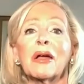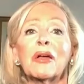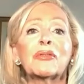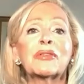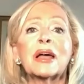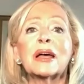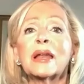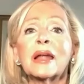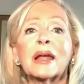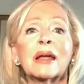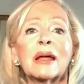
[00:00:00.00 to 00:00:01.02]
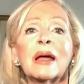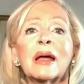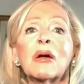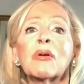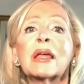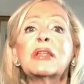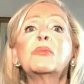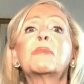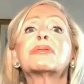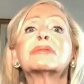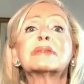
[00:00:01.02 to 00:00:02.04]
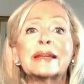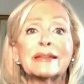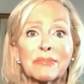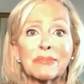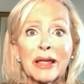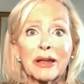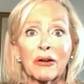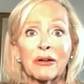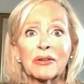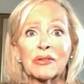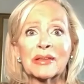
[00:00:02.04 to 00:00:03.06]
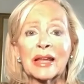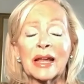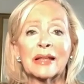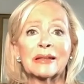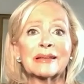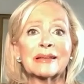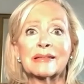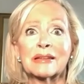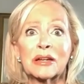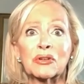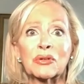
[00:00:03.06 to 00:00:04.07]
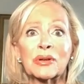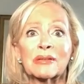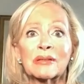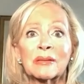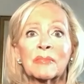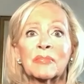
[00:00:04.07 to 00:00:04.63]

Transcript: who said, can you please make her understand this is dangerous?